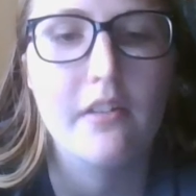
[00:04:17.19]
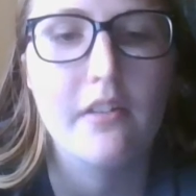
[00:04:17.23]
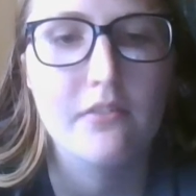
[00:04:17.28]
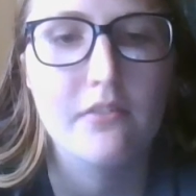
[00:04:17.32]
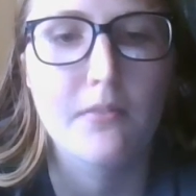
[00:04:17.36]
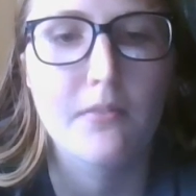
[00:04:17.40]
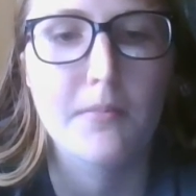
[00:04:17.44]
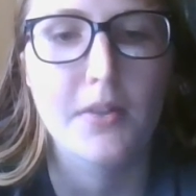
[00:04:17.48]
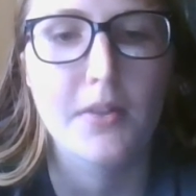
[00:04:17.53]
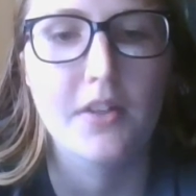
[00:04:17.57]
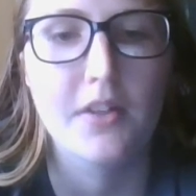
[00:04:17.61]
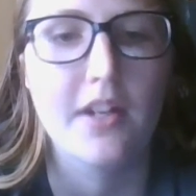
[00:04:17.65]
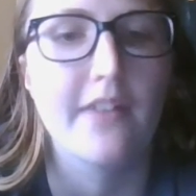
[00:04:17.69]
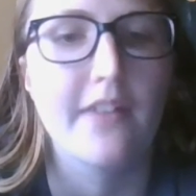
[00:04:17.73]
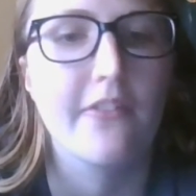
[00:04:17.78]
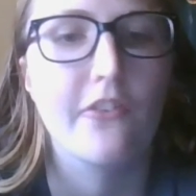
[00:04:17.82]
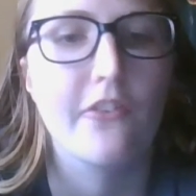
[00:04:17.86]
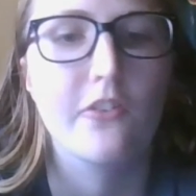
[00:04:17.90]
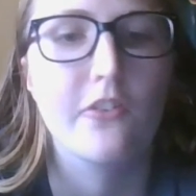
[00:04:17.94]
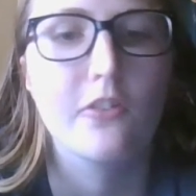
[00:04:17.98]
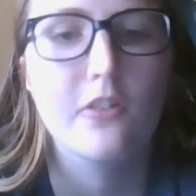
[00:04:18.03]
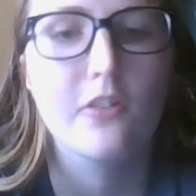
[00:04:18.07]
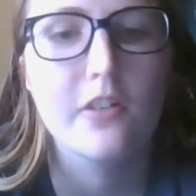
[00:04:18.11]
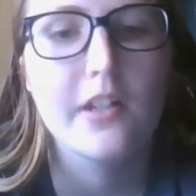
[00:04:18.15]
from the last
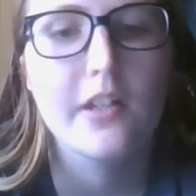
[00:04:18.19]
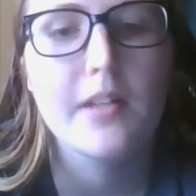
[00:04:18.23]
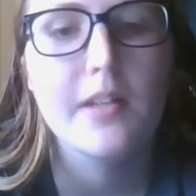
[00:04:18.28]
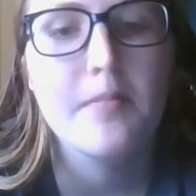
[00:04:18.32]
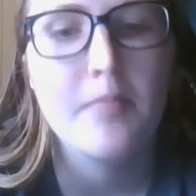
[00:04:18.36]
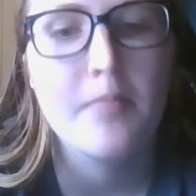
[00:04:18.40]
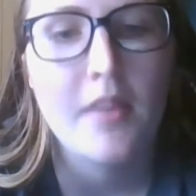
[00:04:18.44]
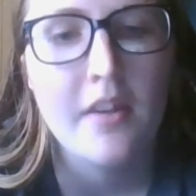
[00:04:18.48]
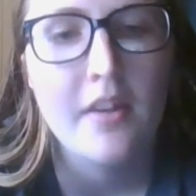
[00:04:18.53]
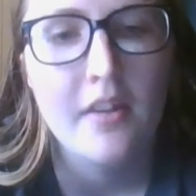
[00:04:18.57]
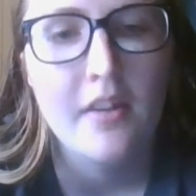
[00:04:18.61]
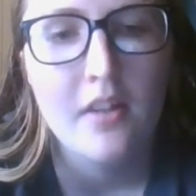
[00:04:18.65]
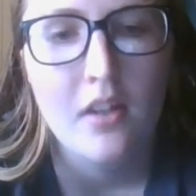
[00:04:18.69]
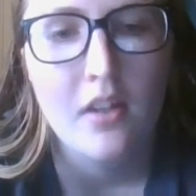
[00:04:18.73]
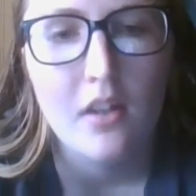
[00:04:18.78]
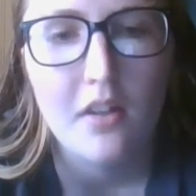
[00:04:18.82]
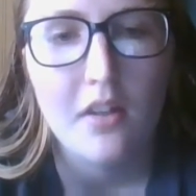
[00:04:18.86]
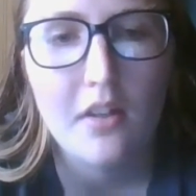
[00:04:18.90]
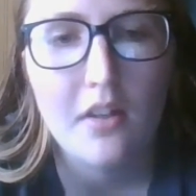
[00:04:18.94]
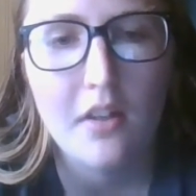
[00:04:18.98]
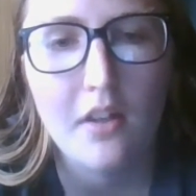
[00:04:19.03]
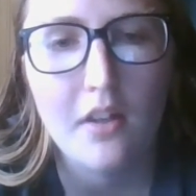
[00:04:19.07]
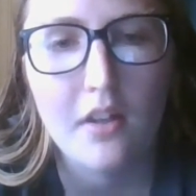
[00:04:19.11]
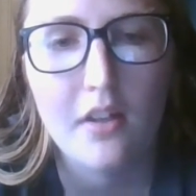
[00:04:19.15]
story.
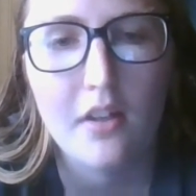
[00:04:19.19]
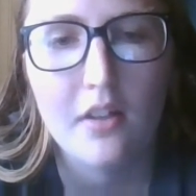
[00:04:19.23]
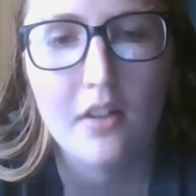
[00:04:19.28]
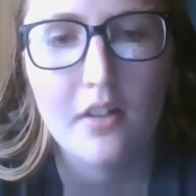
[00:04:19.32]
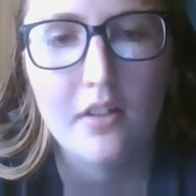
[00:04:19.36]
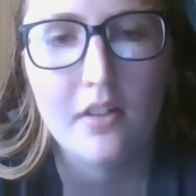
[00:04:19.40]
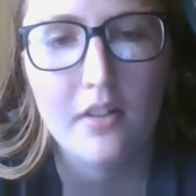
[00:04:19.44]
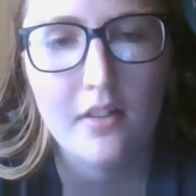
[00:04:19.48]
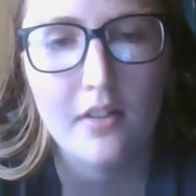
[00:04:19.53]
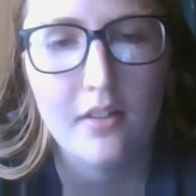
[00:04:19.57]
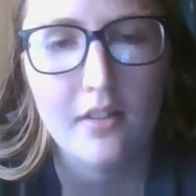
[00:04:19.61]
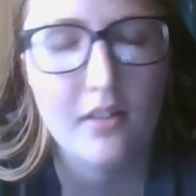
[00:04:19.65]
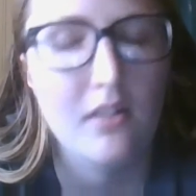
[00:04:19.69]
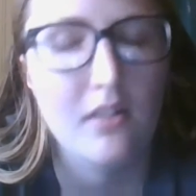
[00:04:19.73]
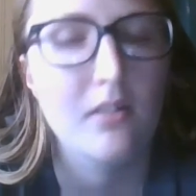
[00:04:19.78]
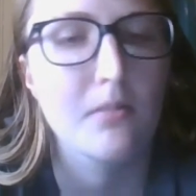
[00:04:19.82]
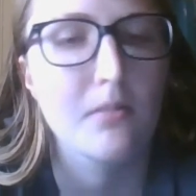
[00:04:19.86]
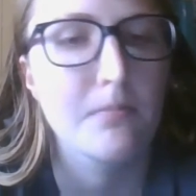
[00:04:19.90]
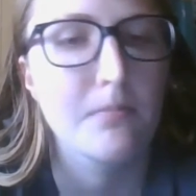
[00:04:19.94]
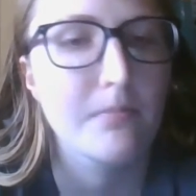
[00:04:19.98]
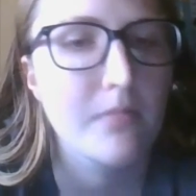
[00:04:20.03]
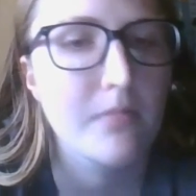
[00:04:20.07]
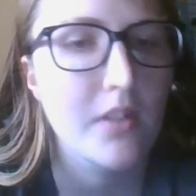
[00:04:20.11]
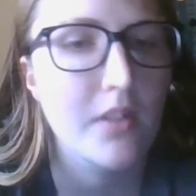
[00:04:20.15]

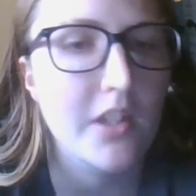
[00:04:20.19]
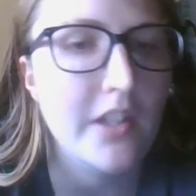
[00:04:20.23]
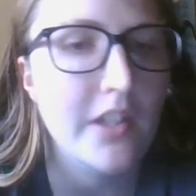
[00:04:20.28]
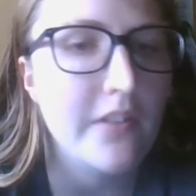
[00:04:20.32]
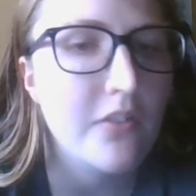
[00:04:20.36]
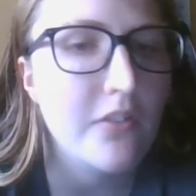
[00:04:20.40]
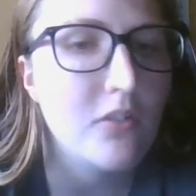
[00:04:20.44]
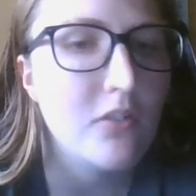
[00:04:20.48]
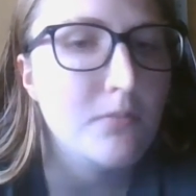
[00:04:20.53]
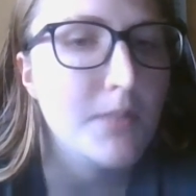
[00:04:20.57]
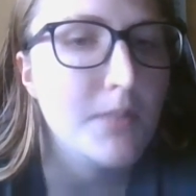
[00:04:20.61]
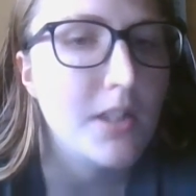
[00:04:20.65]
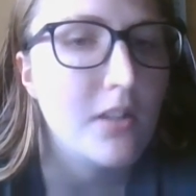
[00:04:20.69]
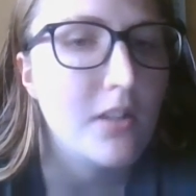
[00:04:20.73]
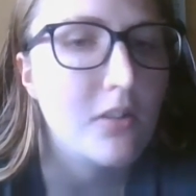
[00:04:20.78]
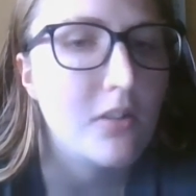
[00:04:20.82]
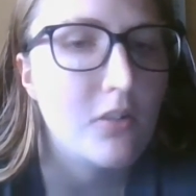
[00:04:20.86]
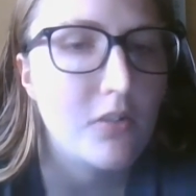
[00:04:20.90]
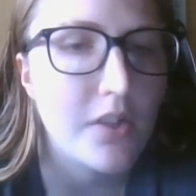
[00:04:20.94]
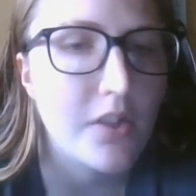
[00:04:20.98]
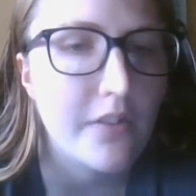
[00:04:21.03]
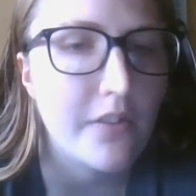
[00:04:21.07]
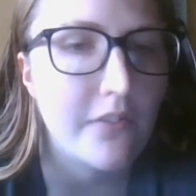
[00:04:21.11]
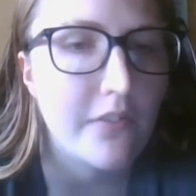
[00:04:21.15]
And he told me to
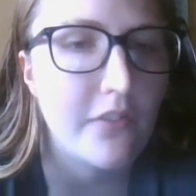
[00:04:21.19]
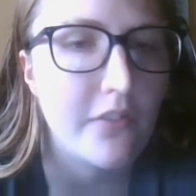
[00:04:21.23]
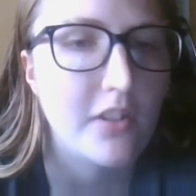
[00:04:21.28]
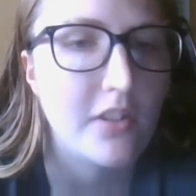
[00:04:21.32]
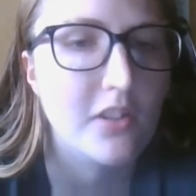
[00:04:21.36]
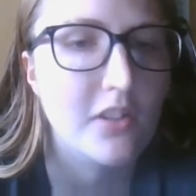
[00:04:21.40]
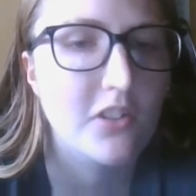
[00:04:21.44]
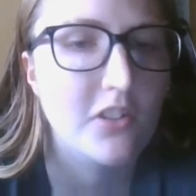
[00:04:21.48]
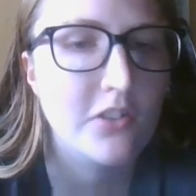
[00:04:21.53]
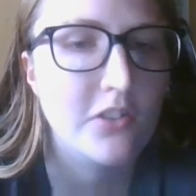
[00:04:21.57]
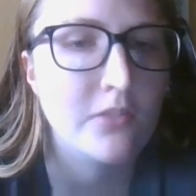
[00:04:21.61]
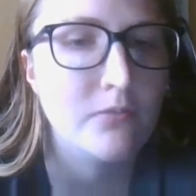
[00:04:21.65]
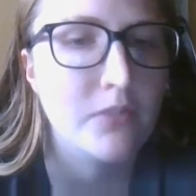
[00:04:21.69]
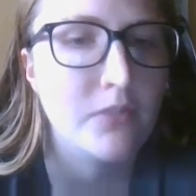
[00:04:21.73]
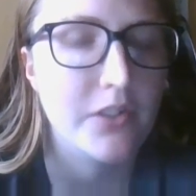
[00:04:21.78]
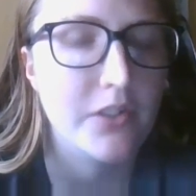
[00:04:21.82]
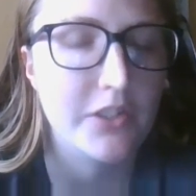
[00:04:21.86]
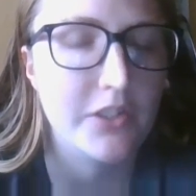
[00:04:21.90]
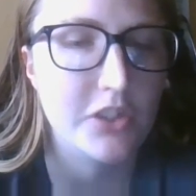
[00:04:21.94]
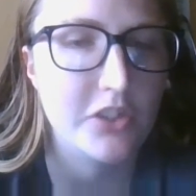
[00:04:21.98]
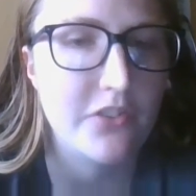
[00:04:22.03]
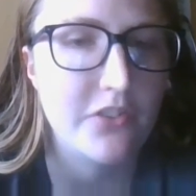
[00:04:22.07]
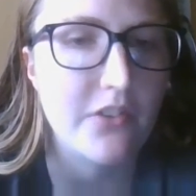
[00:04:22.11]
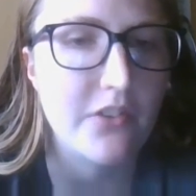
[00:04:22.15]
go downstairs and
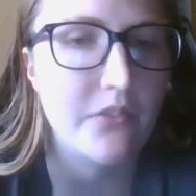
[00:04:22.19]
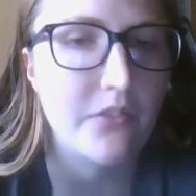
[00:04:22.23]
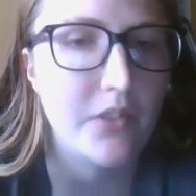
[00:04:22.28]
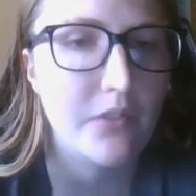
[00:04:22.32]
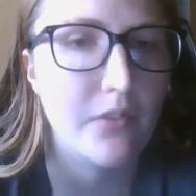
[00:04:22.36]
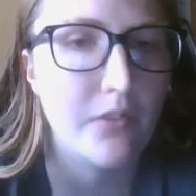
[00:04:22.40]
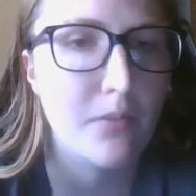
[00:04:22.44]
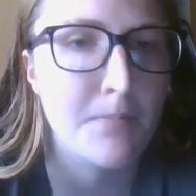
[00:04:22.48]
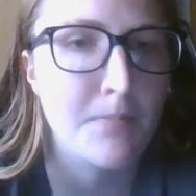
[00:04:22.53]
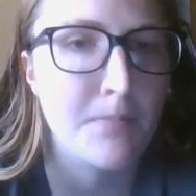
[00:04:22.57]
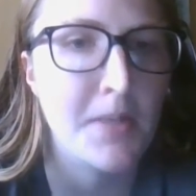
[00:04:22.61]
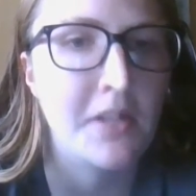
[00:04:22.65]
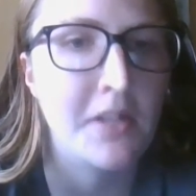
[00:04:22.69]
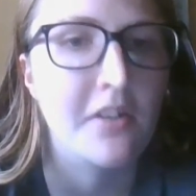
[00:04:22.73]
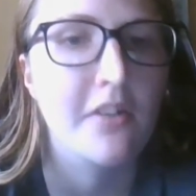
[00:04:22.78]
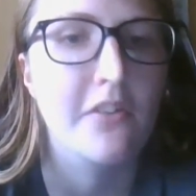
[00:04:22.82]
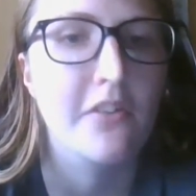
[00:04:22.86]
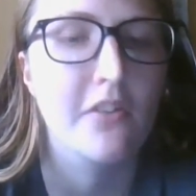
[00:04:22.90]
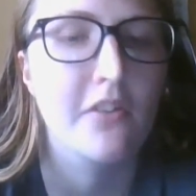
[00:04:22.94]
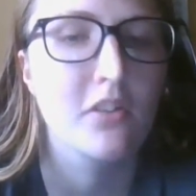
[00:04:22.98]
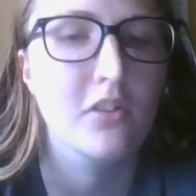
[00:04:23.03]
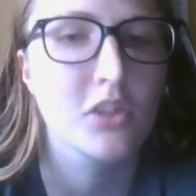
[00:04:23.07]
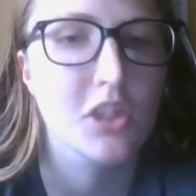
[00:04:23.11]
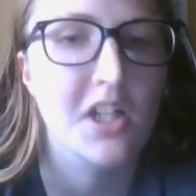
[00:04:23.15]
watch TV with my
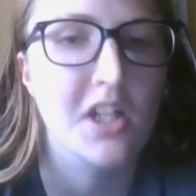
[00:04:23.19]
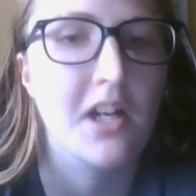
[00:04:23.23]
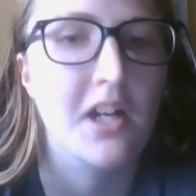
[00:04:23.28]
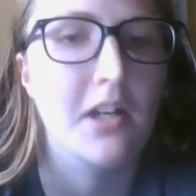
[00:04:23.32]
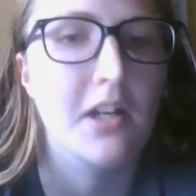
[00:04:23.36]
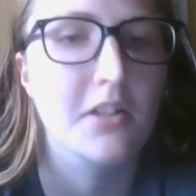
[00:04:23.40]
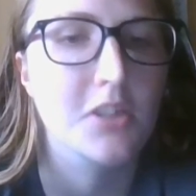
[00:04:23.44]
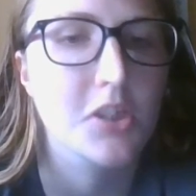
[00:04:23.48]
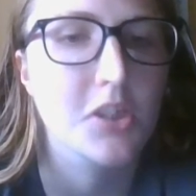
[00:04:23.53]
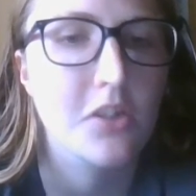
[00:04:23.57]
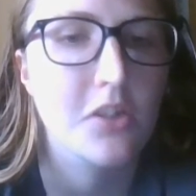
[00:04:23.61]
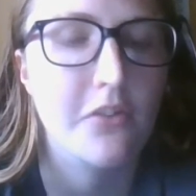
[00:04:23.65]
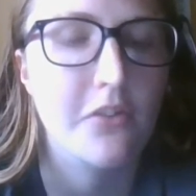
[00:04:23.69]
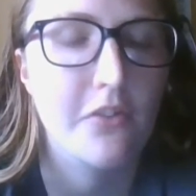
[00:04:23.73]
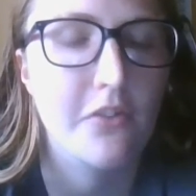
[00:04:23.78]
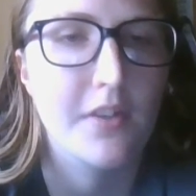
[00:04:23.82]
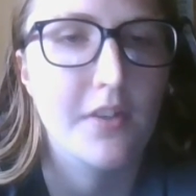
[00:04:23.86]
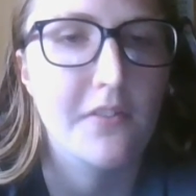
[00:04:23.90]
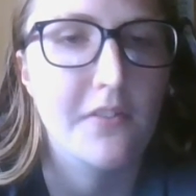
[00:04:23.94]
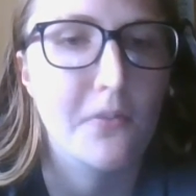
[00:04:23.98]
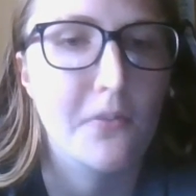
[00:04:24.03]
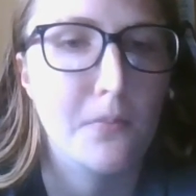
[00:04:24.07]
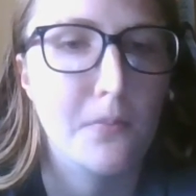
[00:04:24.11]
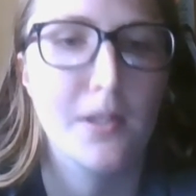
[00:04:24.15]
cousin Josh, so
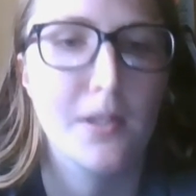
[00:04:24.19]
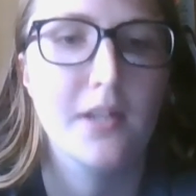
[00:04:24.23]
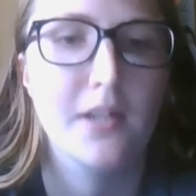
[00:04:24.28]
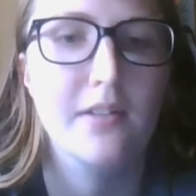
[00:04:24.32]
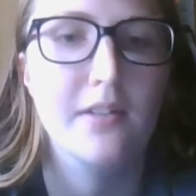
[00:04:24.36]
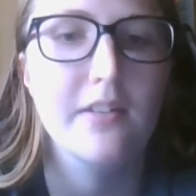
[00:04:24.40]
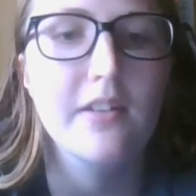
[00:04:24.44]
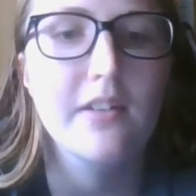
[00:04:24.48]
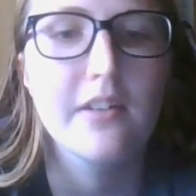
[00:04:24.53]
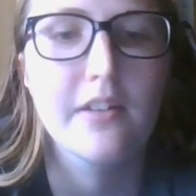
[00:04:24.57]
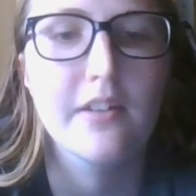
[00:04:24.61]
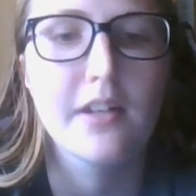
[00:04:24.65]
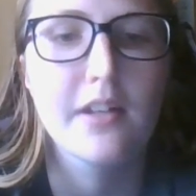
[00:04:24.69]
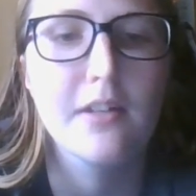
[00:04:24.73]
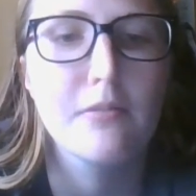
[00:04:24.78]
that's what I did.